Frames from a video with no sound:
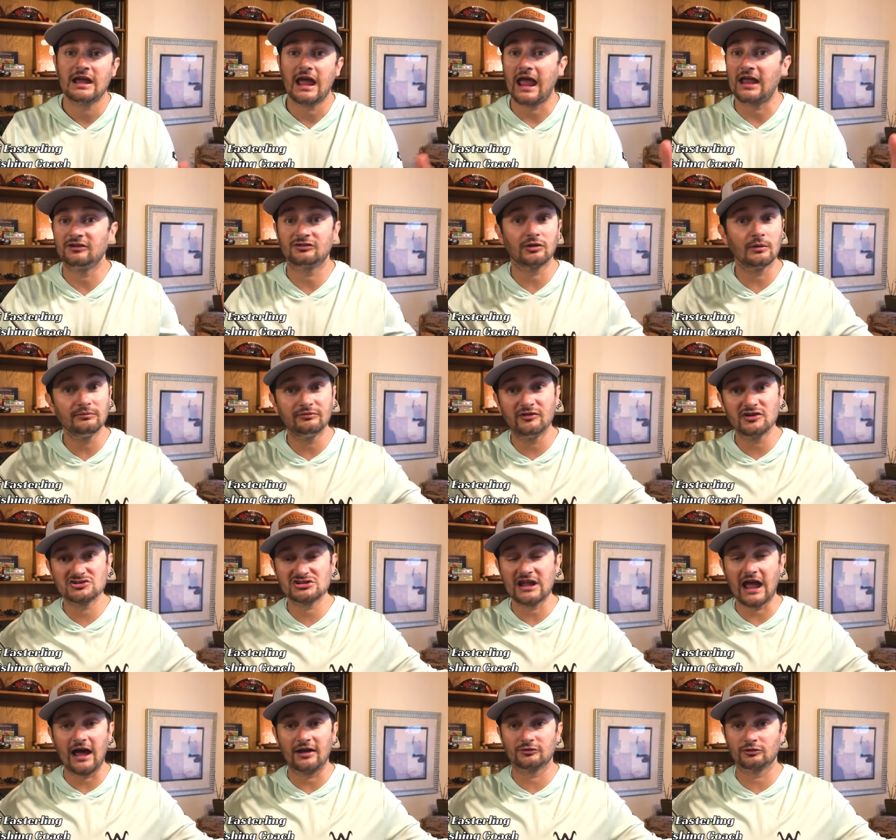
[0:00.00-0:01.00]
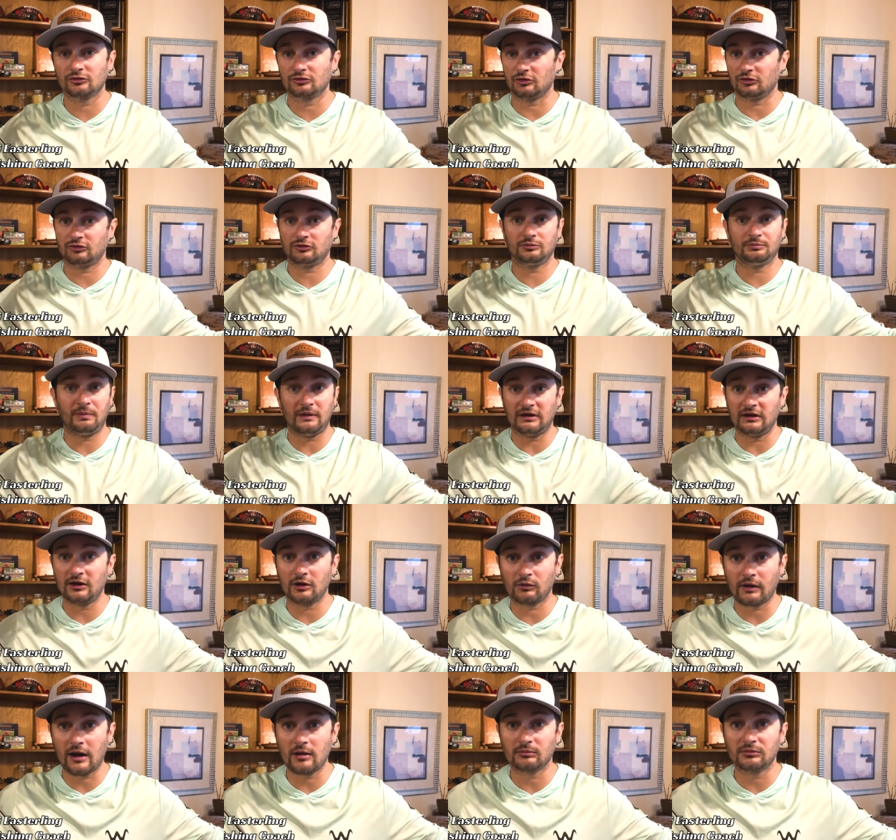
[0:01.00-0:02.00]
And some fish, guys, are suspended
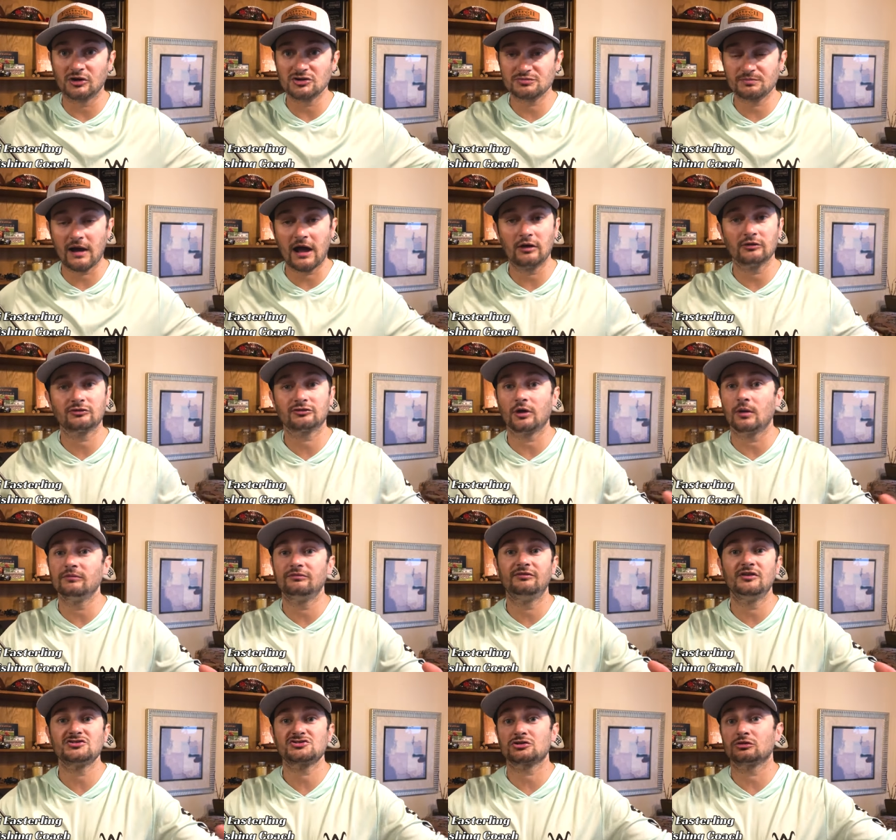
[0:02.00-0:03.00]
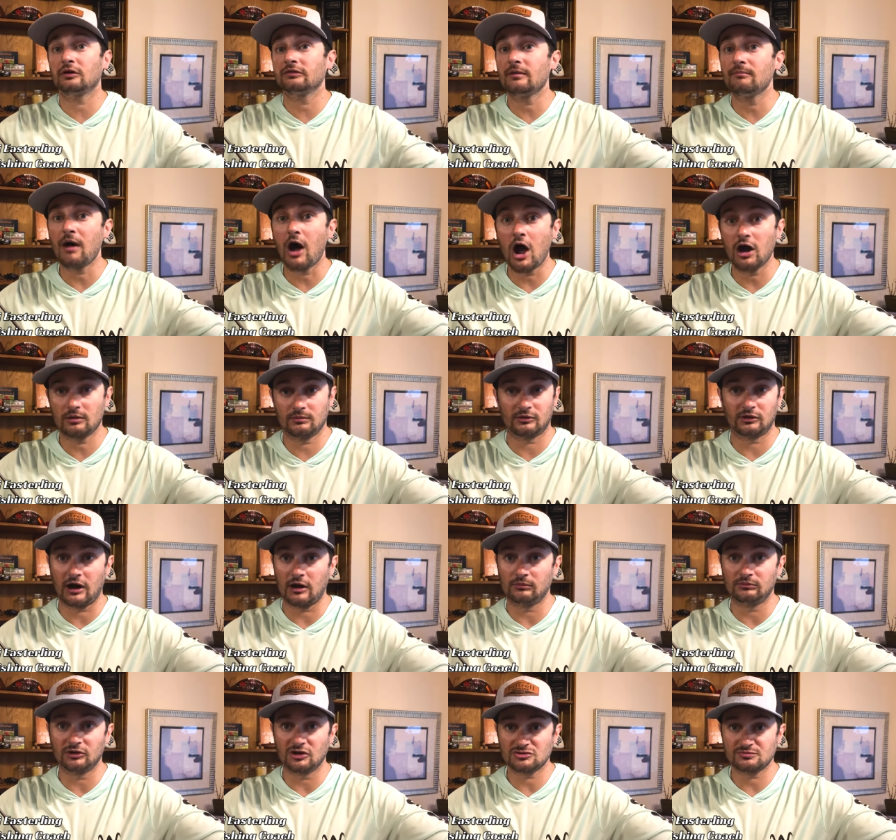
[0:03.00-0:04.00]
around brush piles. Some fish are on the bottom
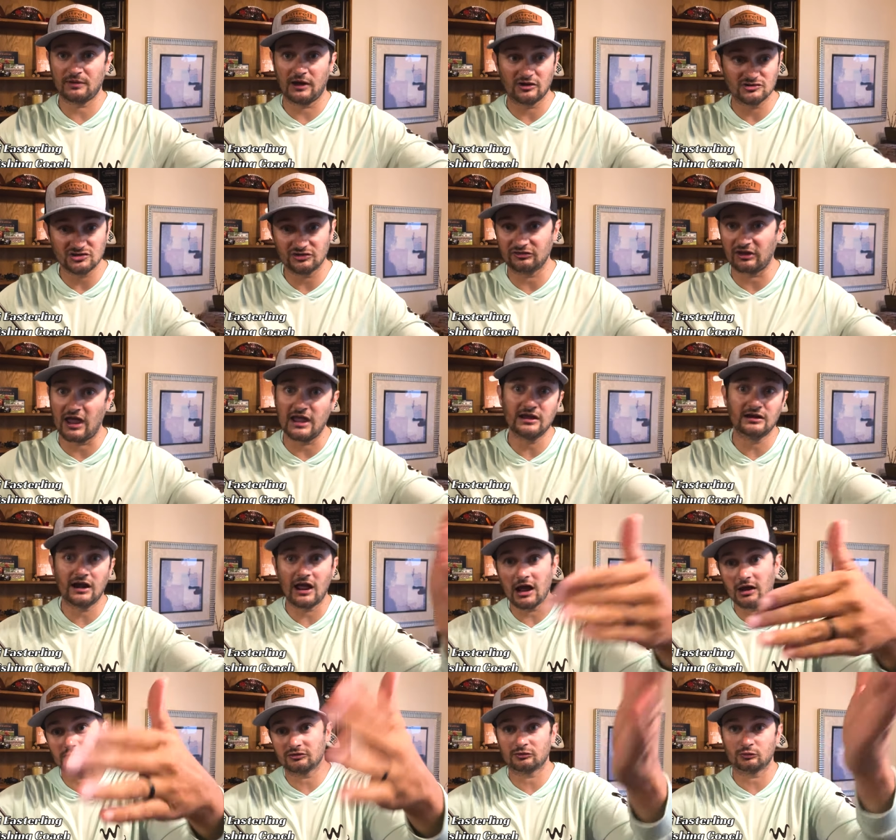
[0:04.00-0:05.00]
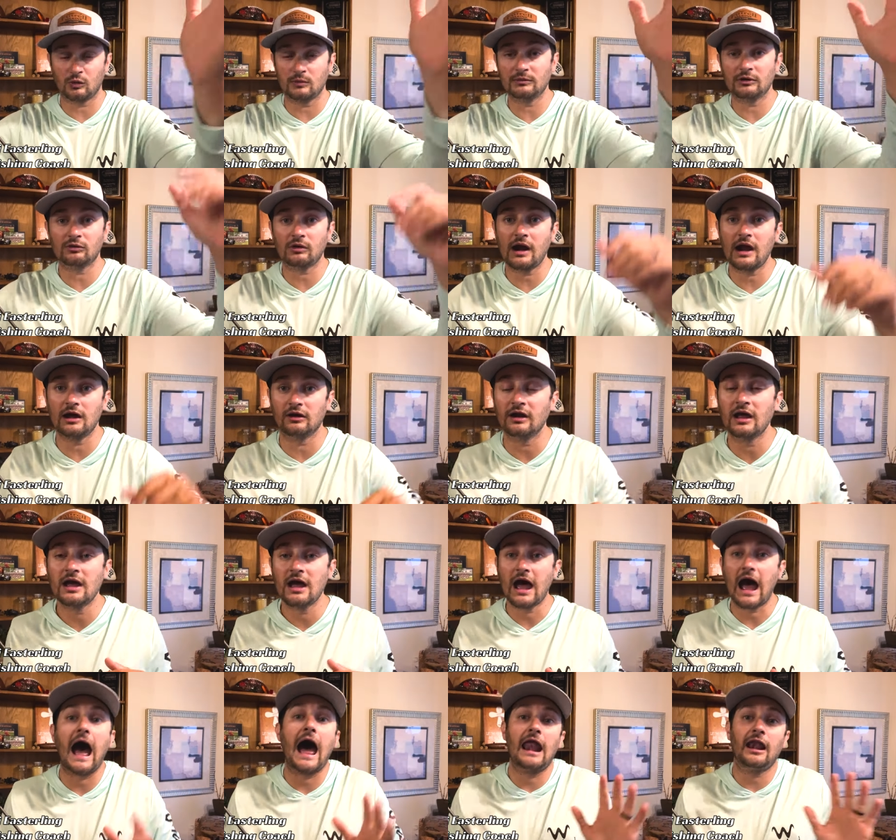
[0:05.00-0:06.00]
around brush piles, just hanging out, swimming around.
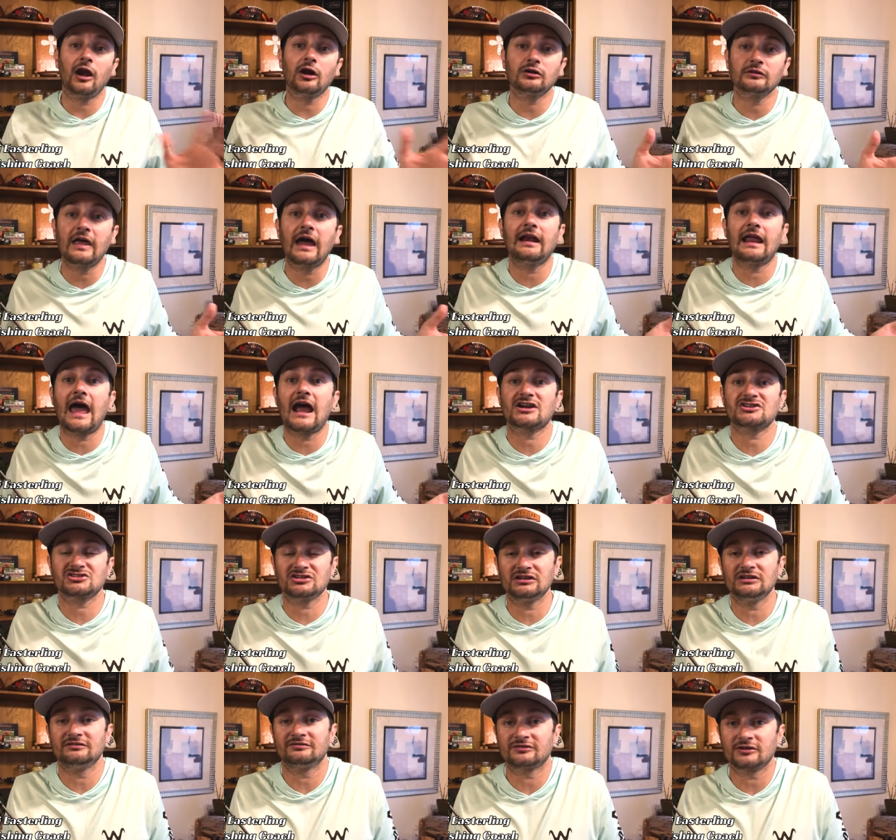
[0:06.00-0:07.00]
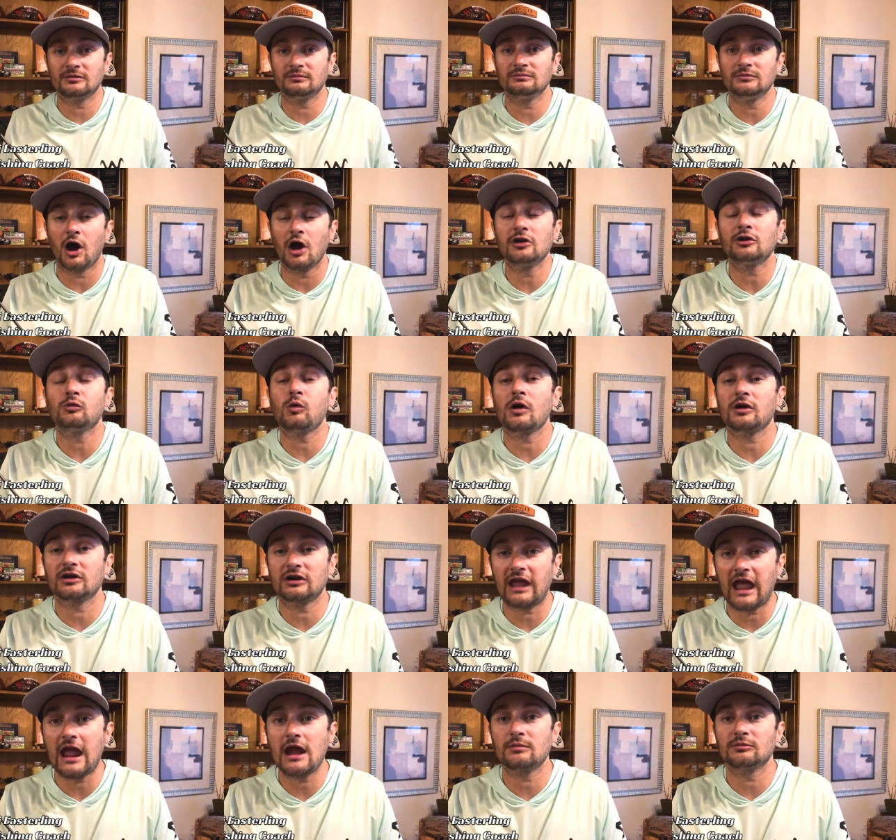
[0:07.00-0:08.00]
I learned that actually from underwater
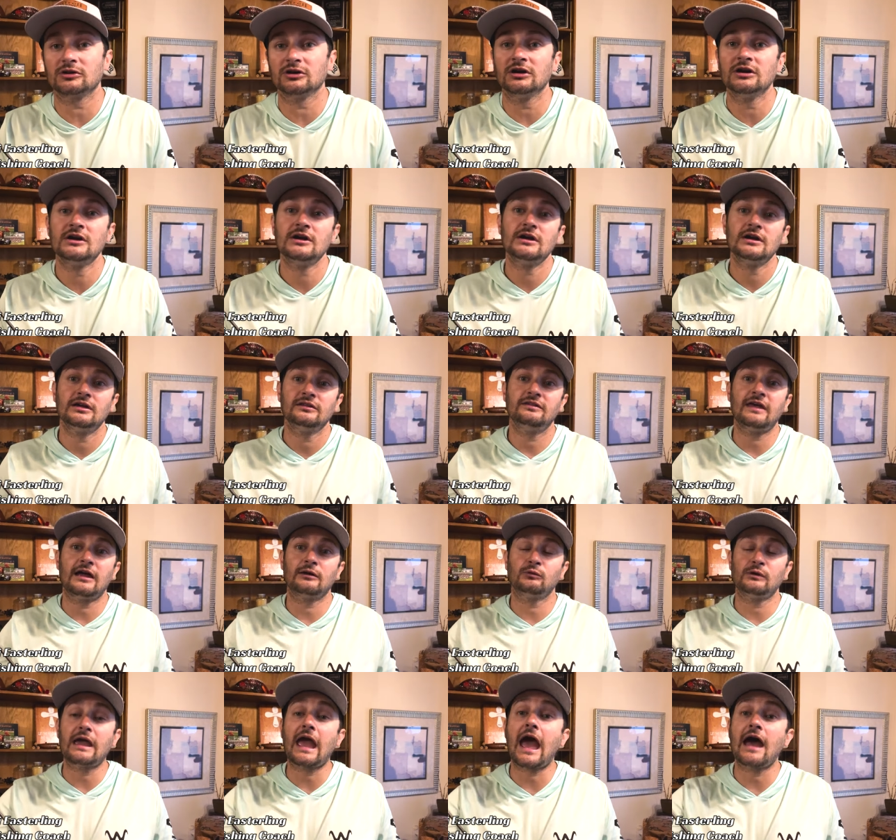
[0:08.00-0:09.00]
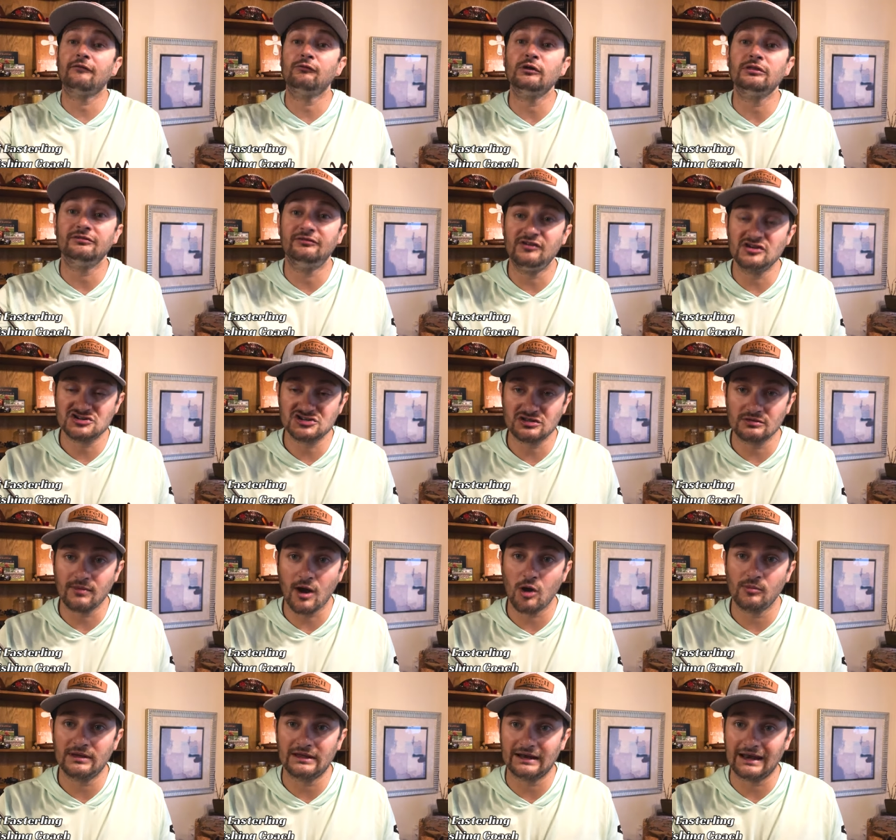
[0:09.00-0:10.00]
camera that we have with Fish the
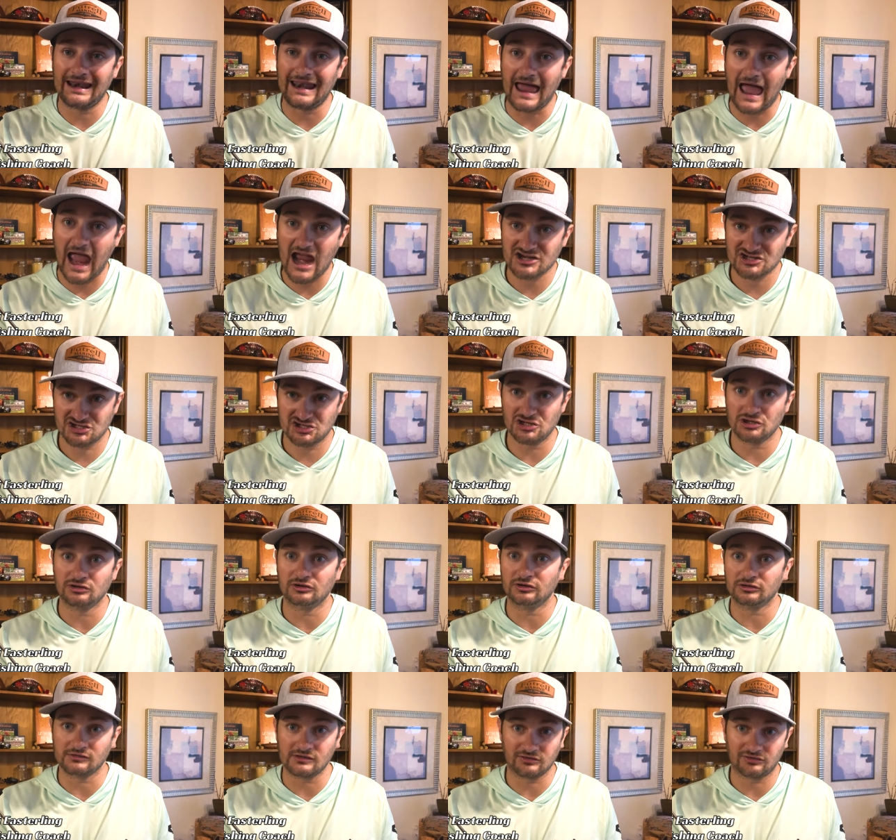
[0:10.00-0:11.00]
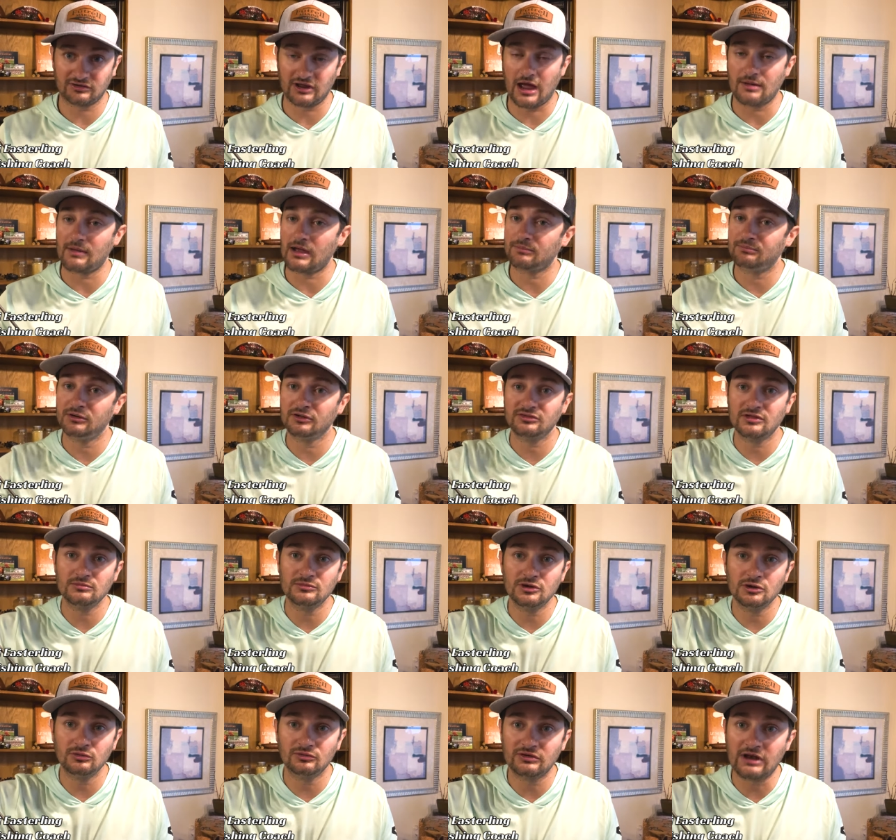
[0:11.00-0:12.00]
Moment last year during this time. I'd put them
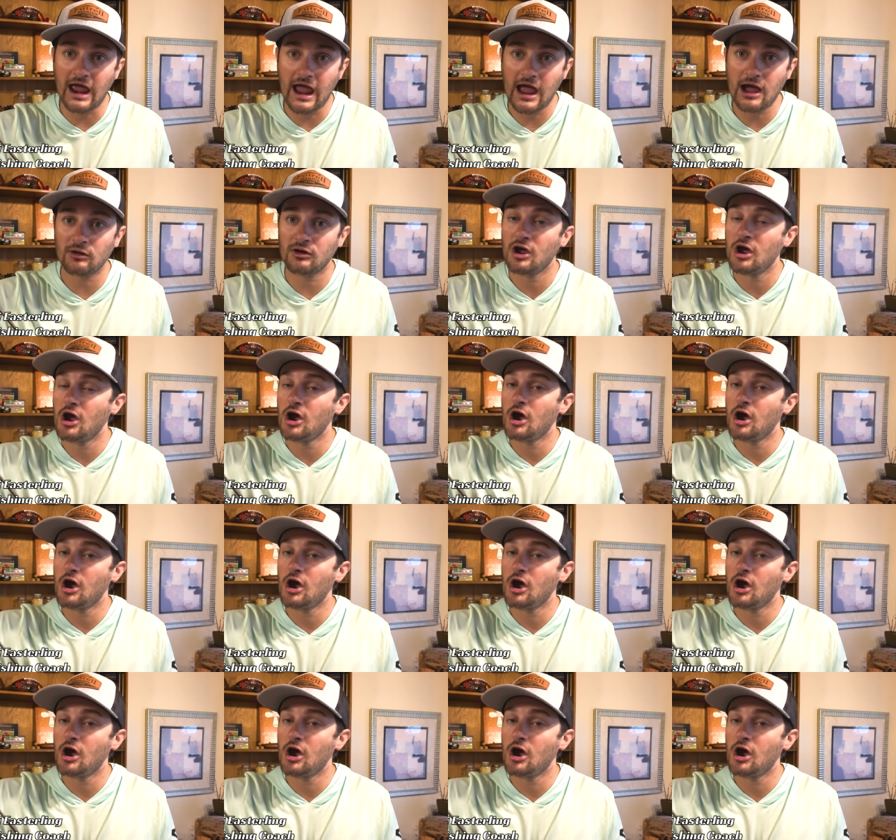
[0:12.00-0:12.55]
dudes down